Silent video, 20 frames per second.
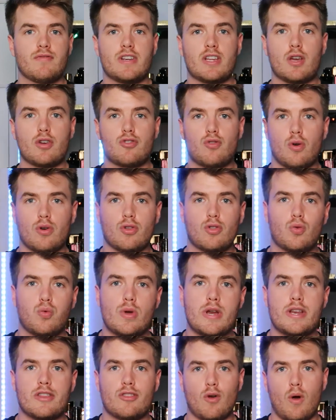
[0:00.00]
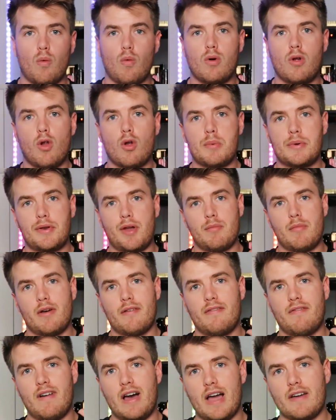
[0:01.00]
video short and sweet, so I will only be talking
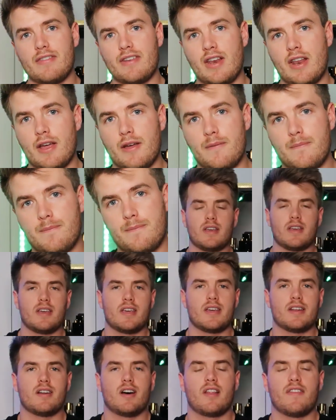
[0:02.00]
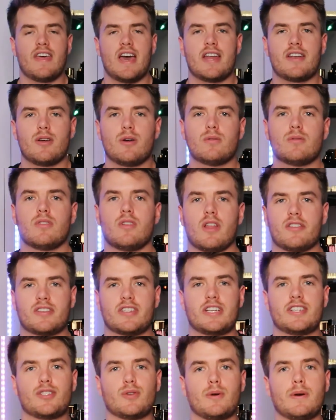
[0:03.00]
about 5 today. And on that note, let's
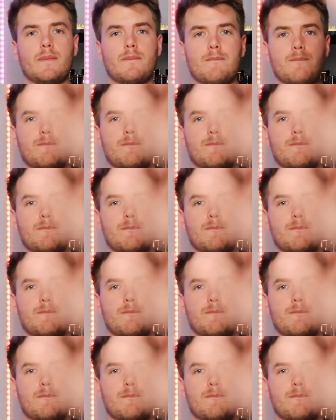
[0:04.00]
get into